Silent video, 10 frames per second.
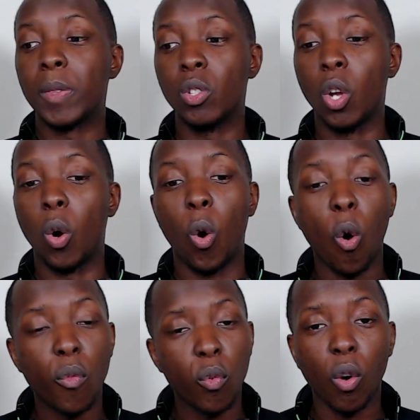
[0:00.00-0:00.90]
you know,
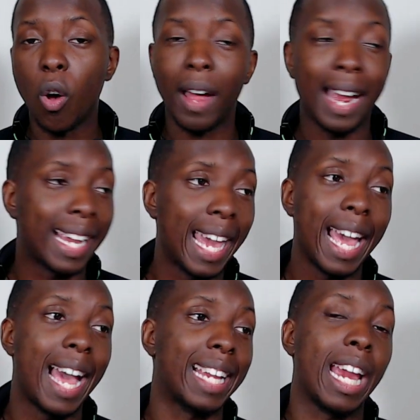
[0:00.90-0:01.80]
overall, I
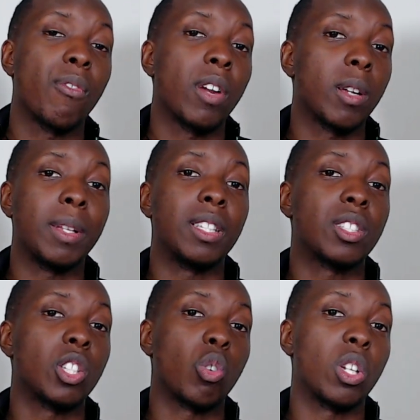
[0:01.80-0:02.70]
can't recommend
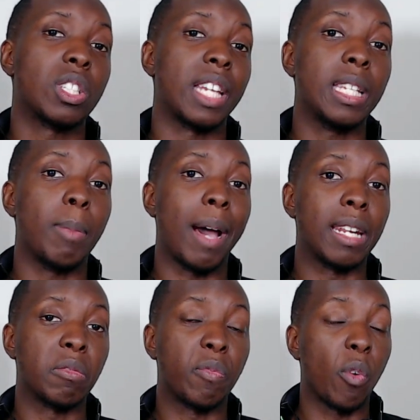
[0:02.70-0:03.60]
this controller to
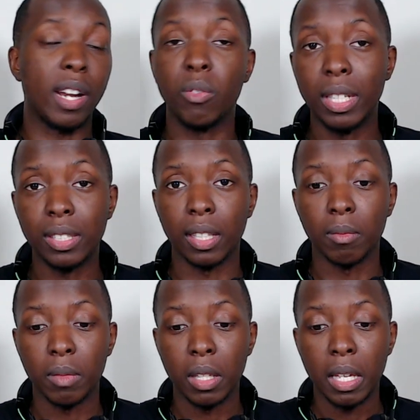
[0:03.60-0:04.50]
anybody for any reason.
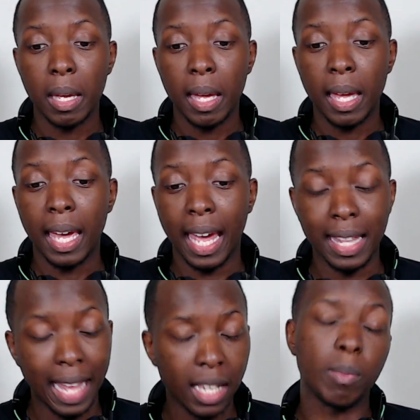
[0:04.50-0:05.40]

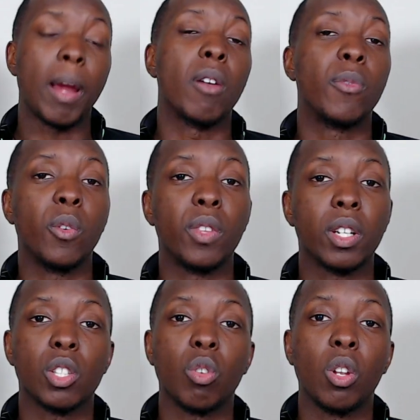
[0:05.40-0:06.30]
And that's my review of
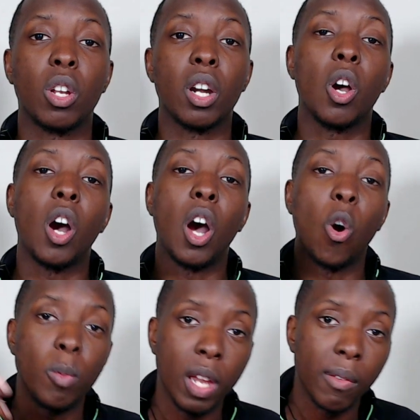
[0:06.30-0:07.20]
the controller. I
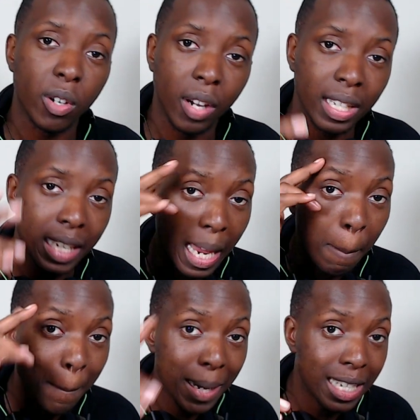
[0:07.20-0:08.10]
hope you have a great
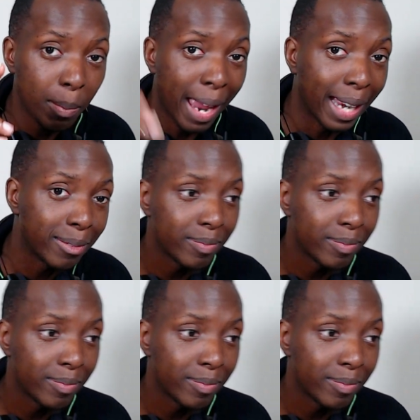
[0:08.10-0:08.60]
day. Peace, man.